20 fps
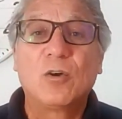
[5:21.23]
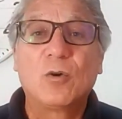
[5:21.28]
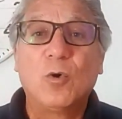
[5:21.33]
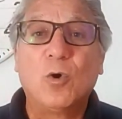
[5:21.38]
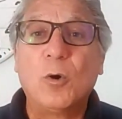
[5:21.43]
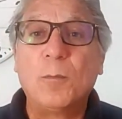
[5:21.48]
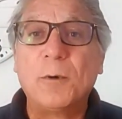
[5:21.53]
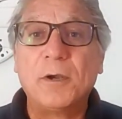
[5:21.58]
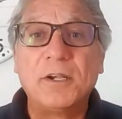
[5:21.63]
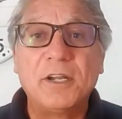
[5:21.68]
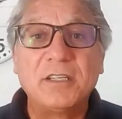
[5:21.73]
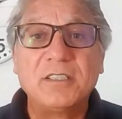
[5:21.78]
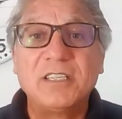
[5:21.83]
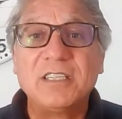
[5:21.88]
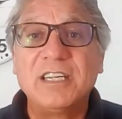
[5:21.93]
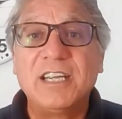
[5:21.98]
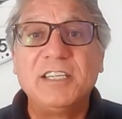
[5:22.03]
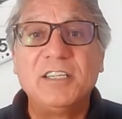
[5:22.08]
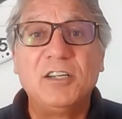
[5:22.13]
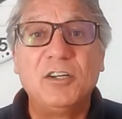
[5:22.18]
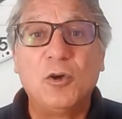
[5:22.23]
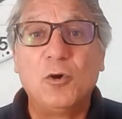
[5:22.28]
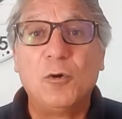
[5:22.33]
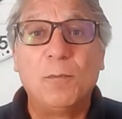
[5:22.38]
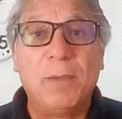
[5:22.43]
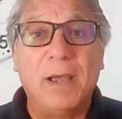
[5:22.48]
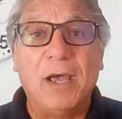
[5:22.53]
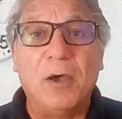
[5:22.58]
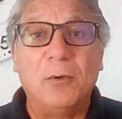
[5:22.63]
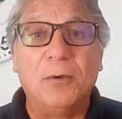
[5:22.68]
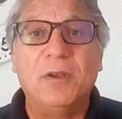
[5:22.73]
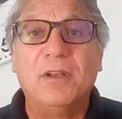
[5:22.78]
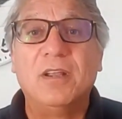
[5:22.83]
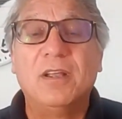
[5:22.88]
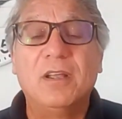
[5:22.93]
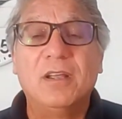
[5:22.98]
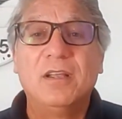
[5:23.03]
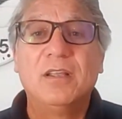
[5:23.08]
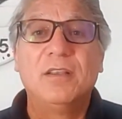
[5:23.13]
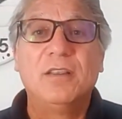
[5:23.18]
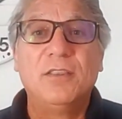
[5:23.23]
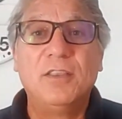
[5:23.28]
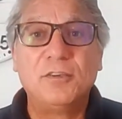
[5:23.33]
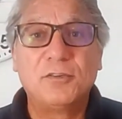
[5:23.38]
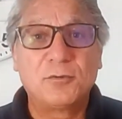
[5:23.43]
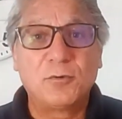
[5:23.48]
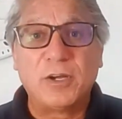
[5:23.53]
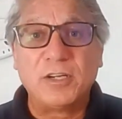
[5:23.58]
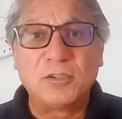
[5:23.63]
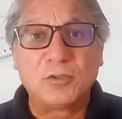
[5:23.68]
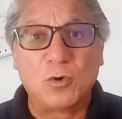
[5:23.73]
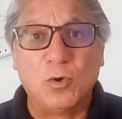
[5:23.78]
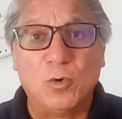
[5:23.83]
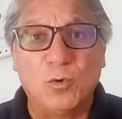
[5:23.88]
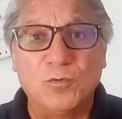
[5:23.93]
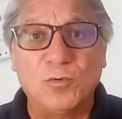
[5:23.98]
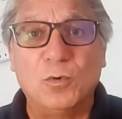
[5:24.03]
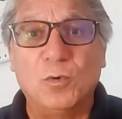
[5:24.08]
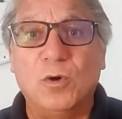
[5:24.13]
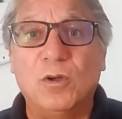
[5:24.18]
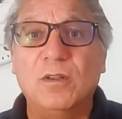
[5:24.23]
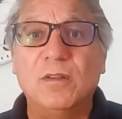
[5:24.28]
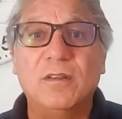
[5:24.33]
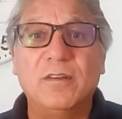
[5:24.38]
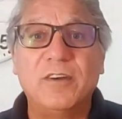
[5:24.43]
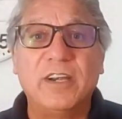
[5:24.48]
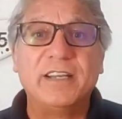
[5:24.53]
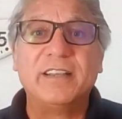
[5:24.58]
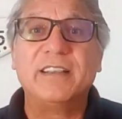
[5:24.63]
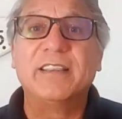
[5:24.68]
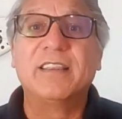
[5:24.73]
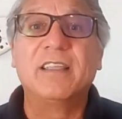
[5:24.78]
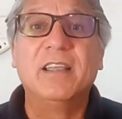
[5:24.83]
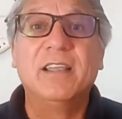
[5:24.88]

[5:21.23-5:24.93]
Corporate doesn't need to know about the stretch goal rule, right?